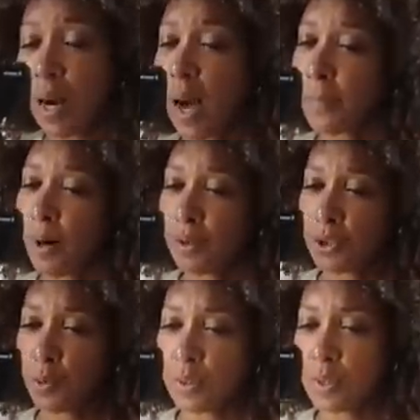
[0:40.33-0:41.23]
I
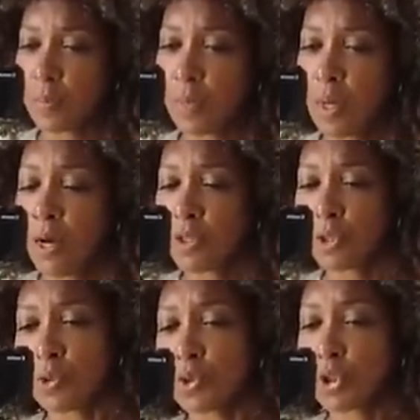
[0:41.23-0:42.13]
partnered with them
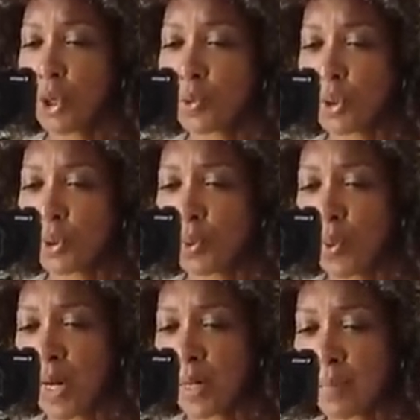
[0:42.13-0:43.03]
to show
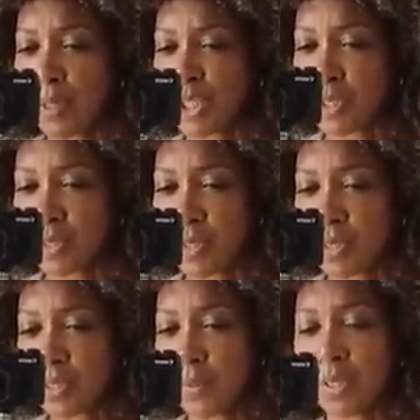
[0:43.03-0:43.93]
you just
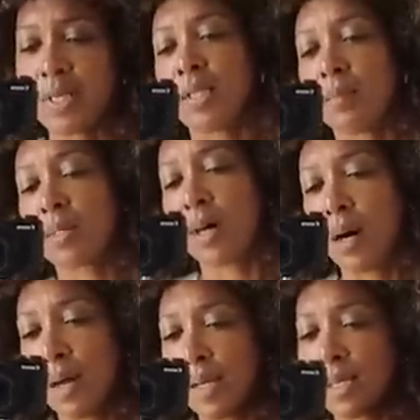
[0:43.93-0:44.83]
some of the denim that
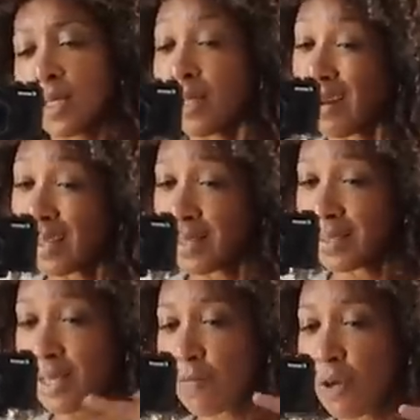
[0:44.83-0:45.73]
I like
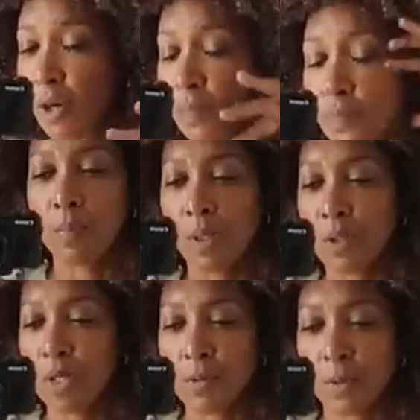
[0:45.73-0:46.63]
that they've got. A lot
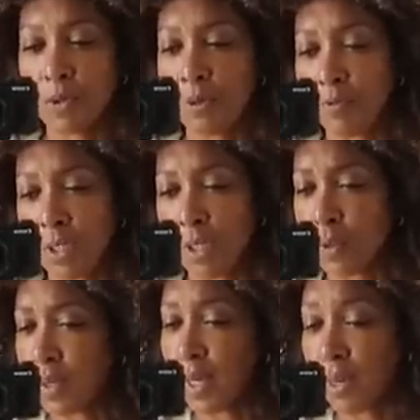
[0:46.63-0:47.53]
of times when I'm doing
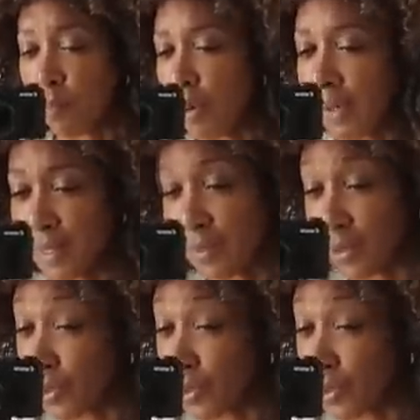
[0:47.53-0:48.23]
videos, I am wearing & Other